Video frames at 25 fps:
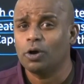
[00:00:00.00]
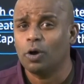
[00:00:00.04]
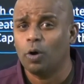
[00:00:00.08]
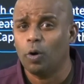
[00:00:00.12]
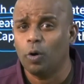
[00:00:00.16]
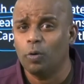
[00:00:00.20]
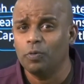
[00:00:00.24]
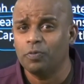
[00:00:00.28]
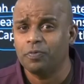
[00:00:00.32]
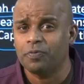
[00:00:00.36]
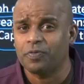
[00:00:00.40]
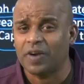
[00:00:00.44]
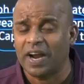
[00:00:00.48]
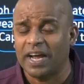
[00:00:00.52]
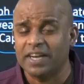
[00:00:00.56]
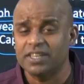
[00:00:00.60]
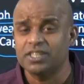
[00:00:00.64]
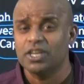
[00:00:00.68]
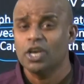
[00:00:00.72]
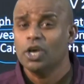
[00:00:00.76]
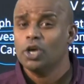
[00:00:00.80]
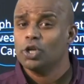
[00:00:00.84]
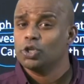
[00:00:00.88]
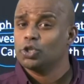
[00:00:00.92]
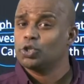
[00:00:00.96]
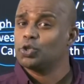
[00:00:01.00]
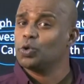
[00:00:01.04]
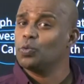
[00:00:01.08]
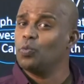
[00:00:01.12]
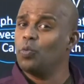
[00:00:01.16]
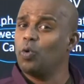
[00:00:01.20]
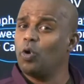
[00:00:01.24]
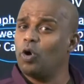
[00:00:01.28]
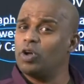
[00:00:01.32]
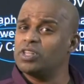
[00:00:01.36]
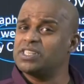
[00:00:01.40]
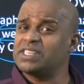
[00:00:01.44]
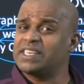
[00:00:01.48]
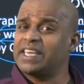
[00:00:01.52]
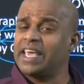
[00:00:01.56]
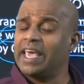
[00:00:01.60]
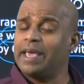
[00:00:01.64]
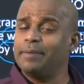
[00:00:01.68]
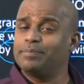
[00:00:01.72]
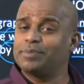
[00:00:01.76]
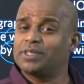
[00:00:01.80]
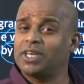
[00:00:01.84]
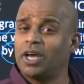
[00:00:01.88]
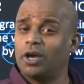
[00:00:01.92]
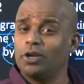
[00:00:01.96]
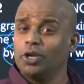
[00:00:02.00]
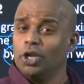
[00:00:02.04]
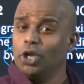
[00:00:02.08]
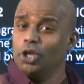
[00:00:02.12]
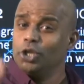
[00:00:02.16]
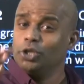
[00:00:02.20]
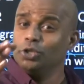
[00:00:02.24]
cold front towards Cape Town,